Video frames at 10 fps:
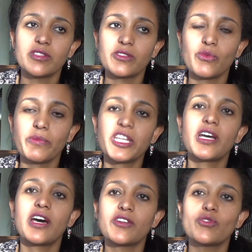women
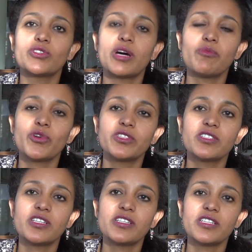are not appointed
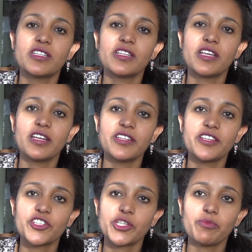in a
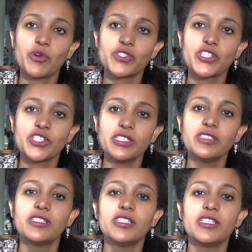leadership position.
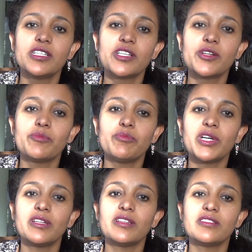
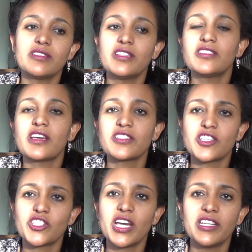But these are the
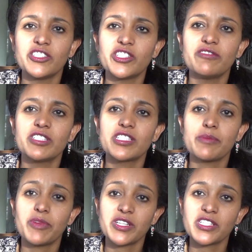challenge. Even the
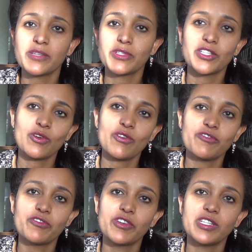perception of
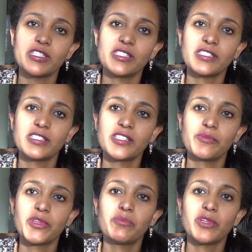
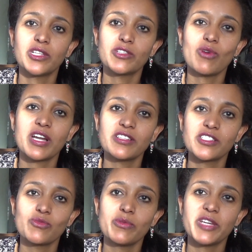people
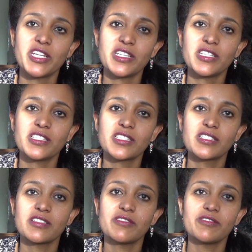towards women
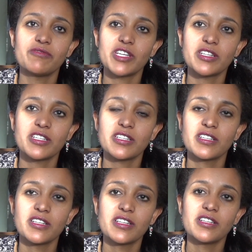is very
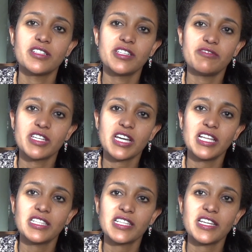
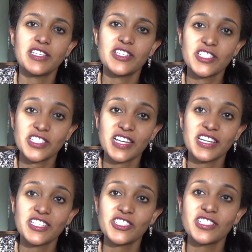difficult and
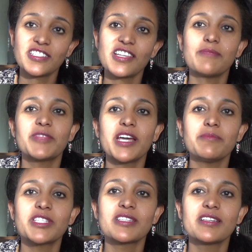discouraging sometimes.